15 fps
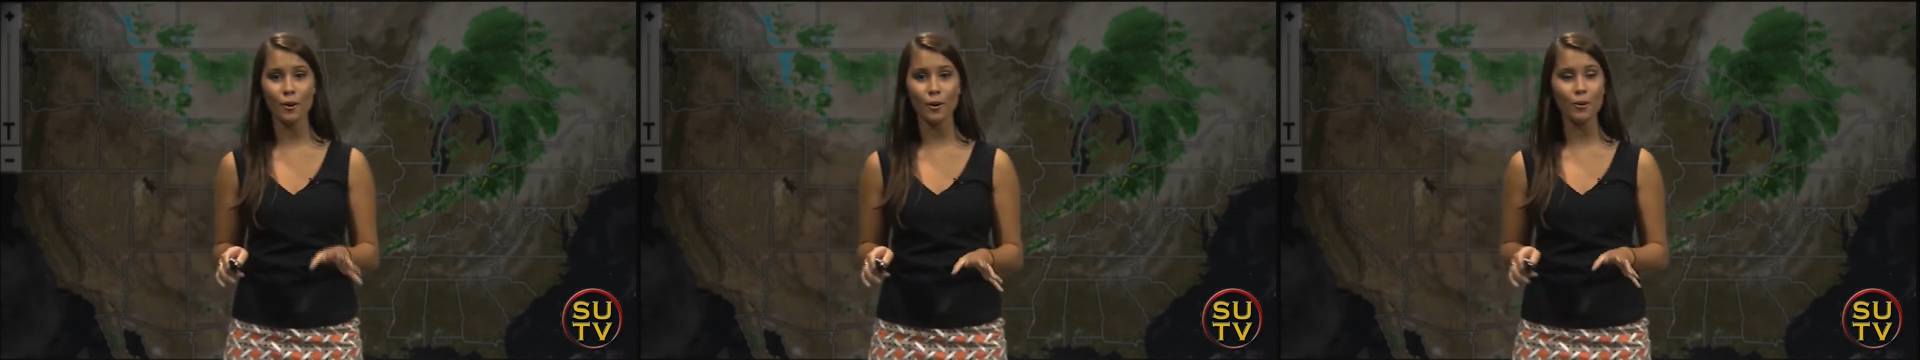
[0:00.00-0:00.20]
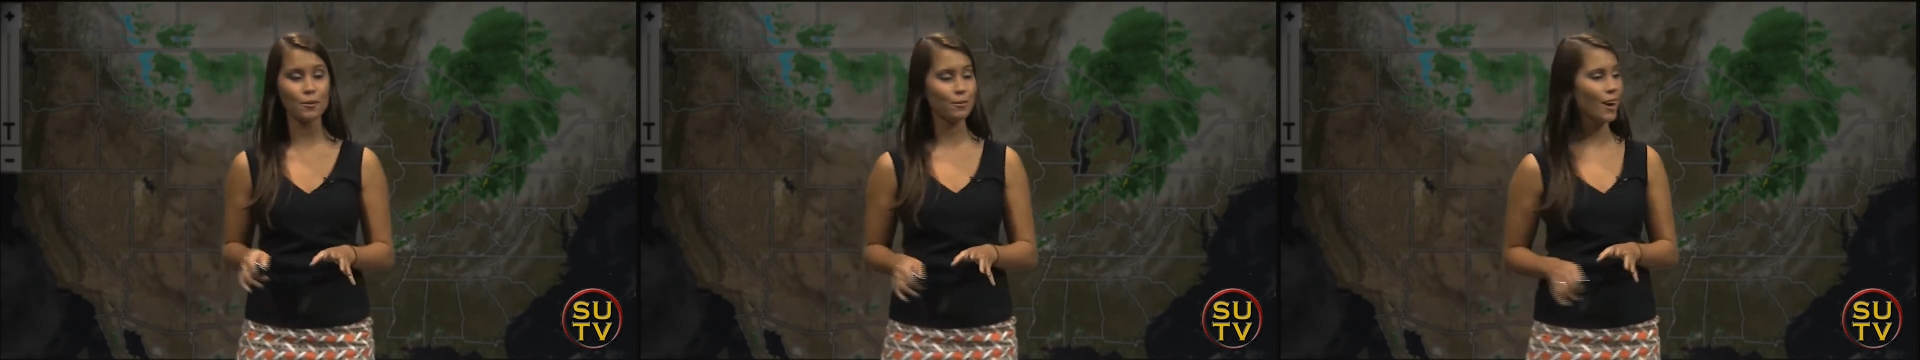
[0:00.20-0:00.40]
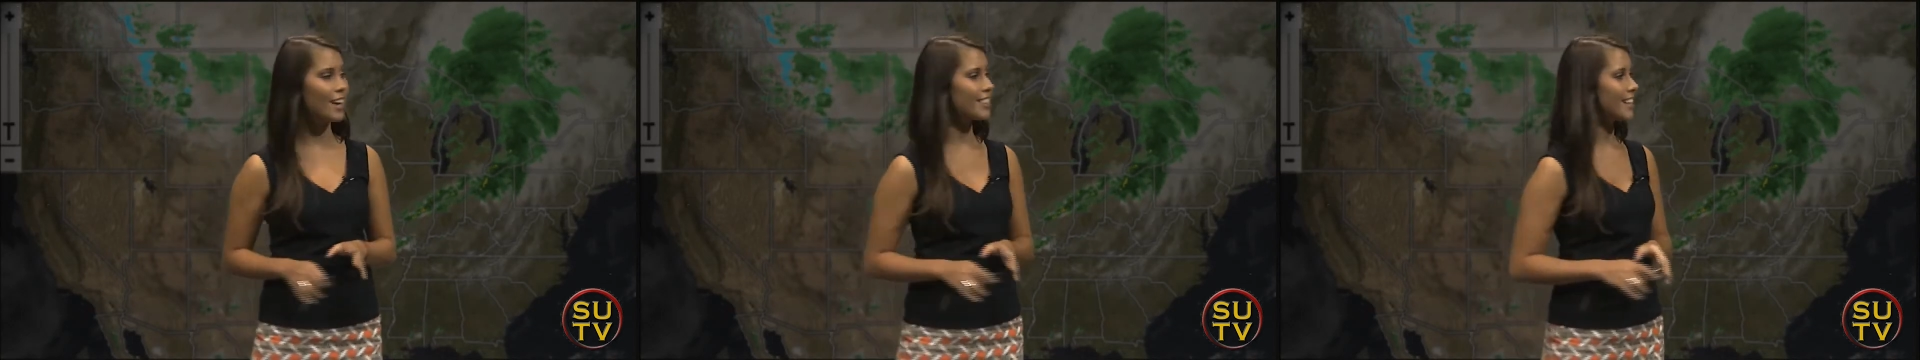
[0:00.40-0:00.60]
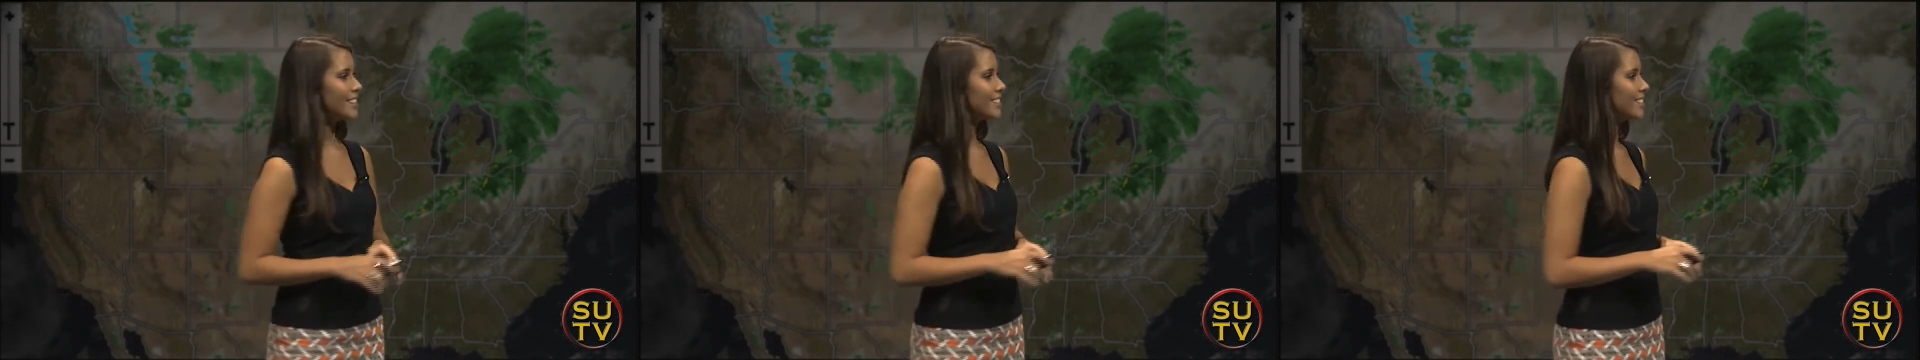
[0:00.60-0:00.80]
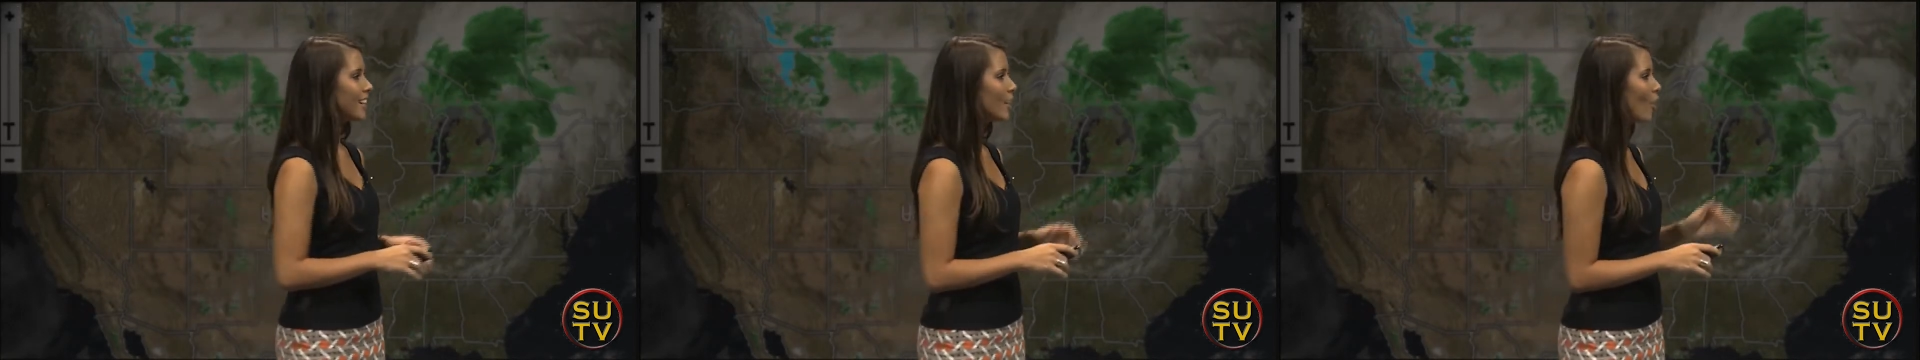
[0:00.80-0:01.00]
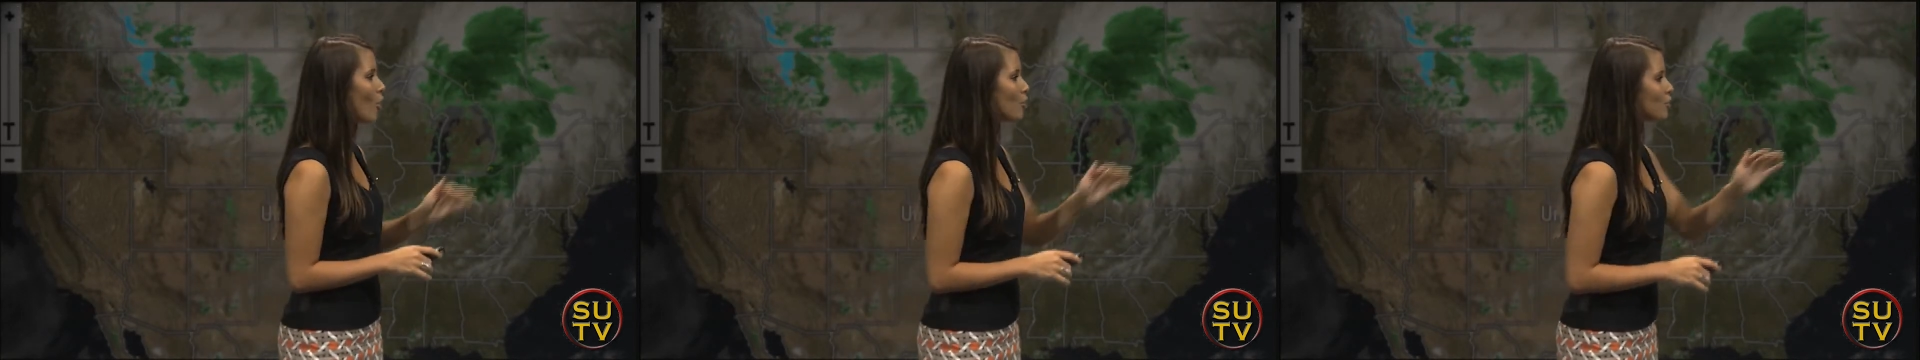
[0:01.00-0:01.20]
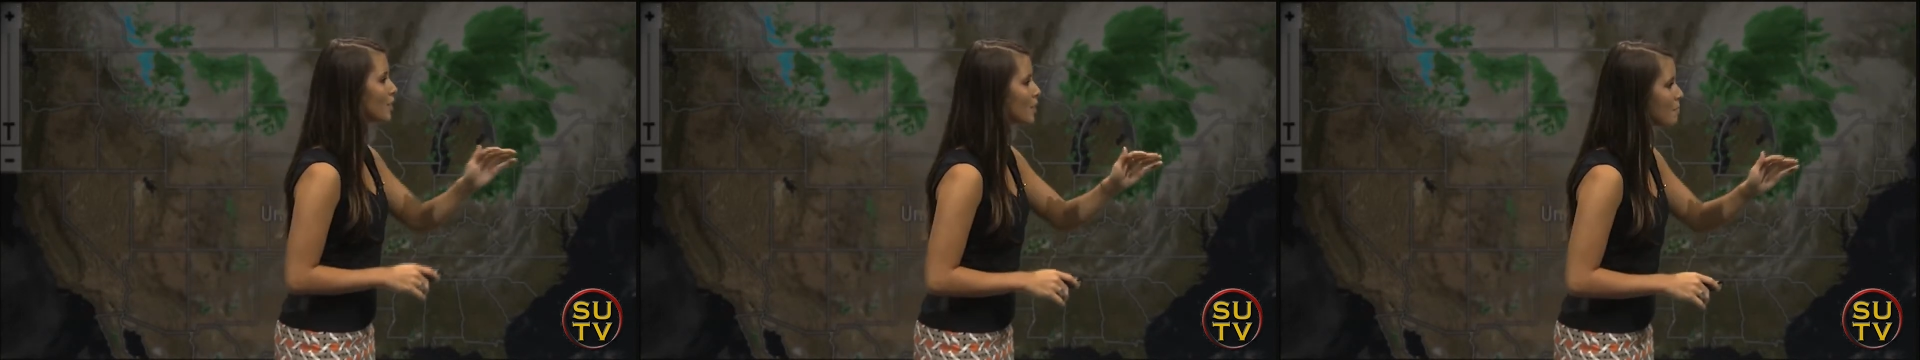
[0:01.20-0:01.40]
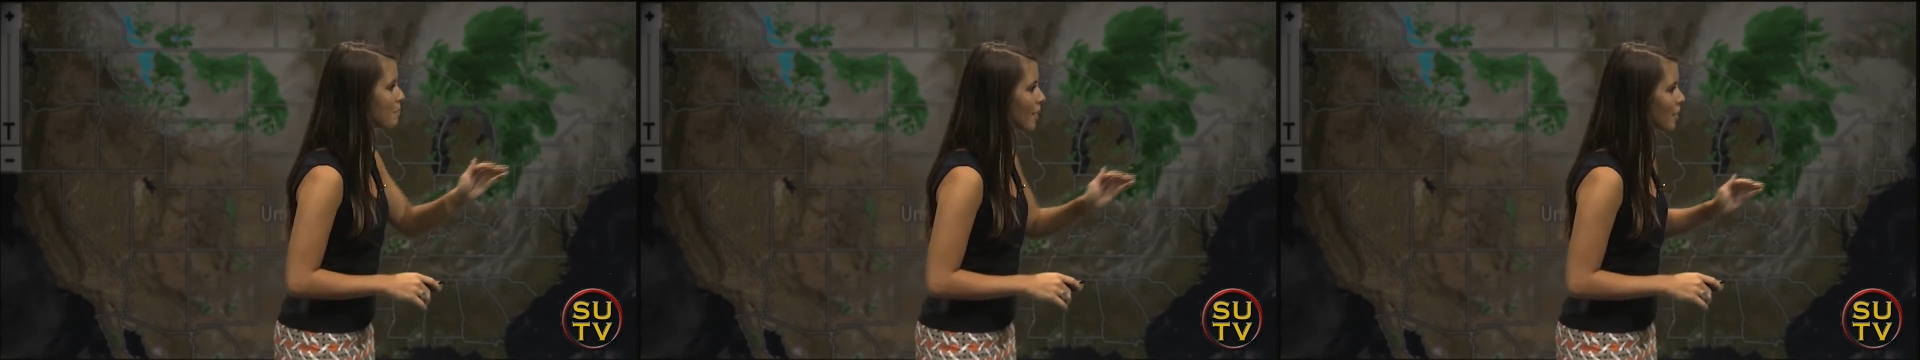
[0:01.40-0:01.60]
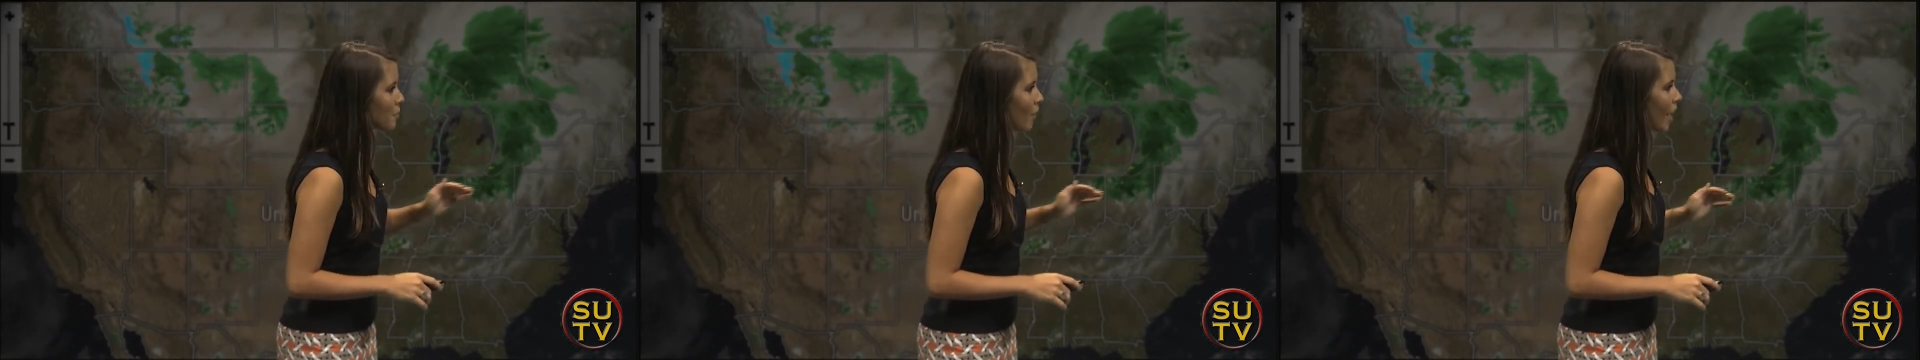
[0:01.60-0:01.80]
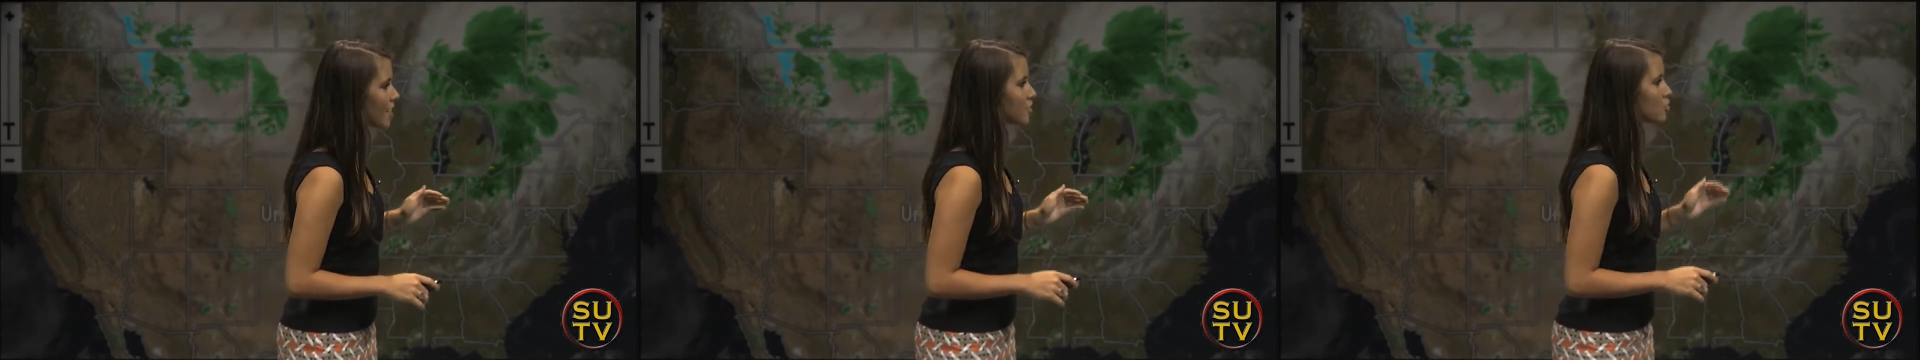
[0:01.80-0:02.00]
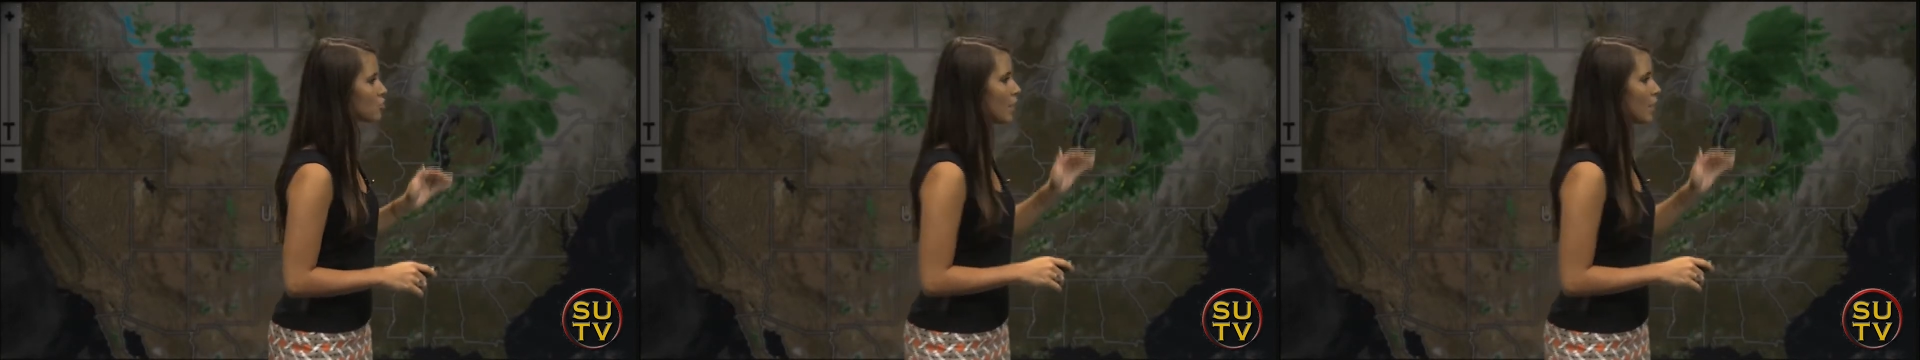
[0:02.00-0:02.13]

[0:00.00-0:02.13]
cold front that's sitting over the Midwest,